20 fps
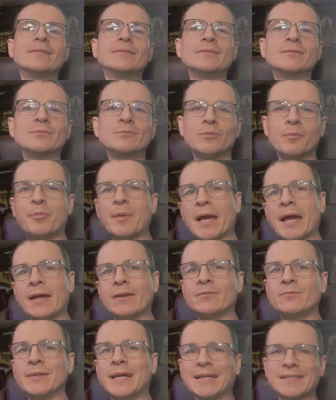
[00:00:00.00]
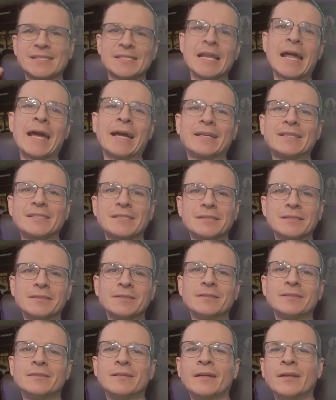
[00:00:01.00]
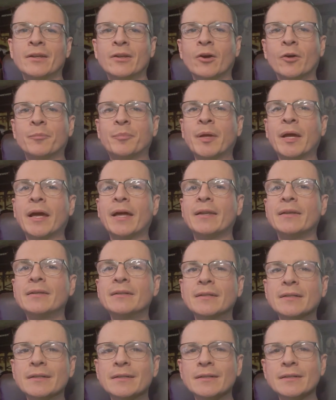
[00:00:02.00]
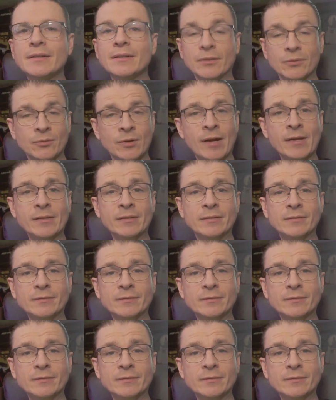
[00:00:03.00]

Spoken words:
We're back. We got snacks and a notepad. Right.